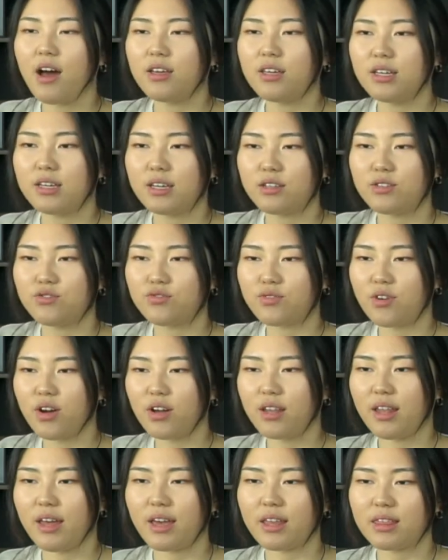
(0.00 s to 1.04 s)
You can draw
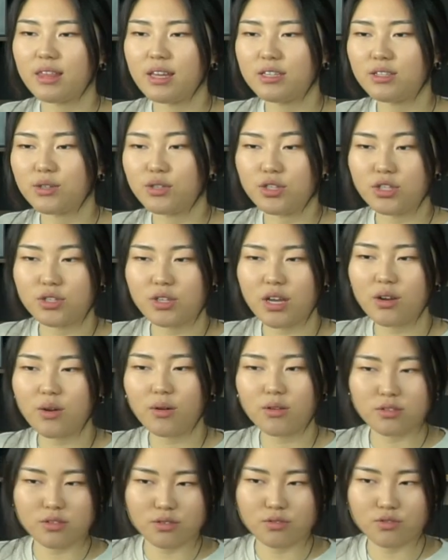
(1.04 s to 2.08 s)
it like this, or you can
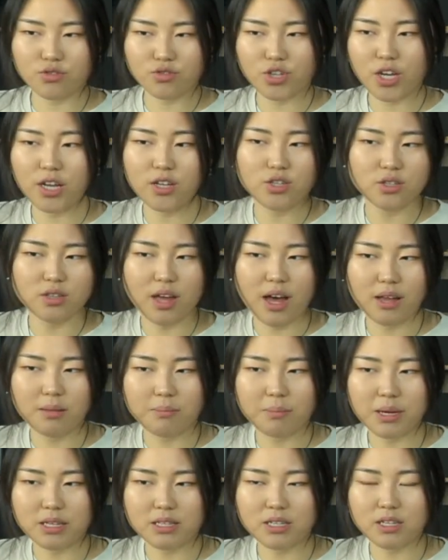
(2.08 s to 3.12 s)
also change that
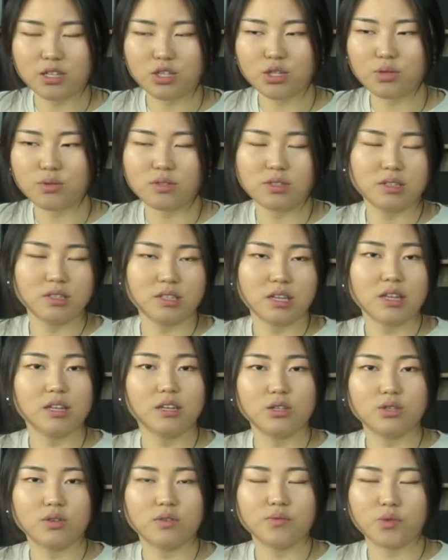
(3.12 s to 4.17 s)
bit into a
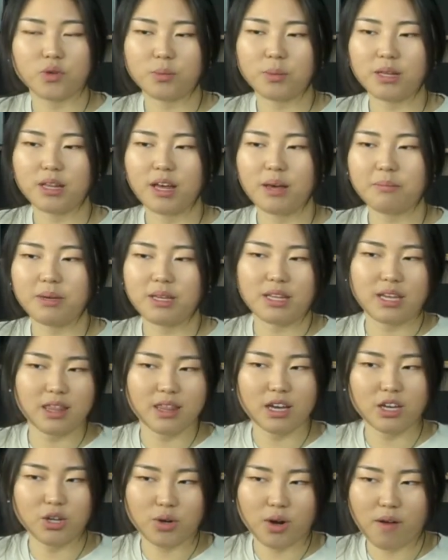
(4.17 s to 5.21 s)
skeletal formula, meaning
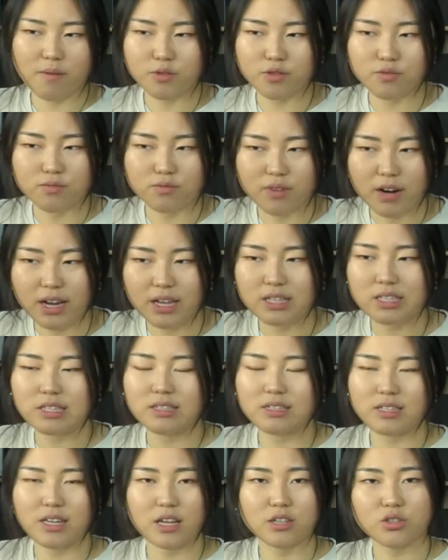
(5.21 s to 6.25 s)
that you don't have to write
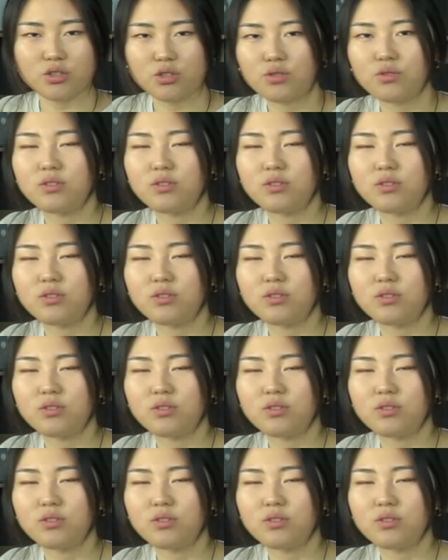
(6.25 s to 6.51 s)
CH2,